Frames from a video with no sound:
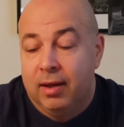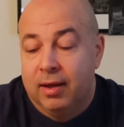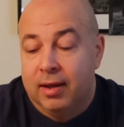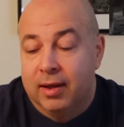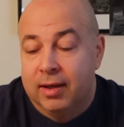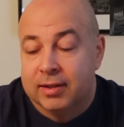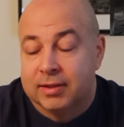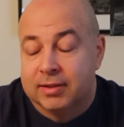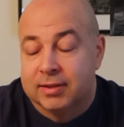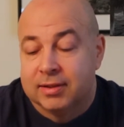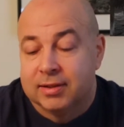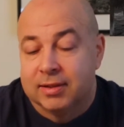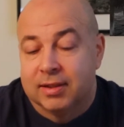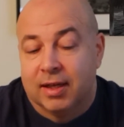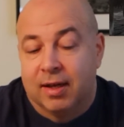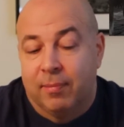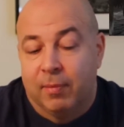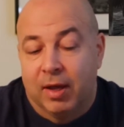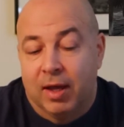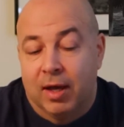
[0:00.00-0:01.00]
is
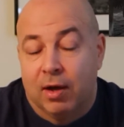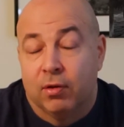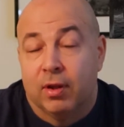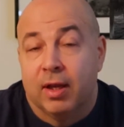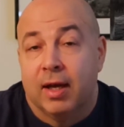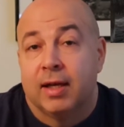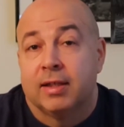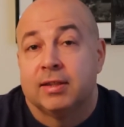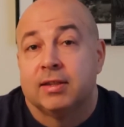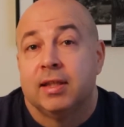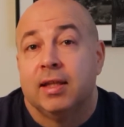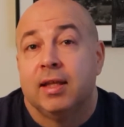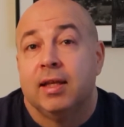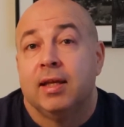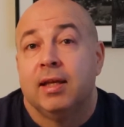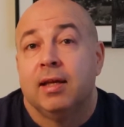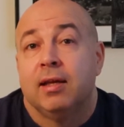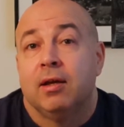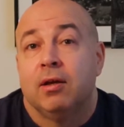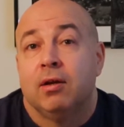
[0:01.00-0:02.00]
coming out as
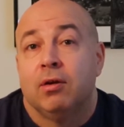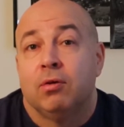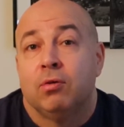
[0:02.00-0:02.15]
the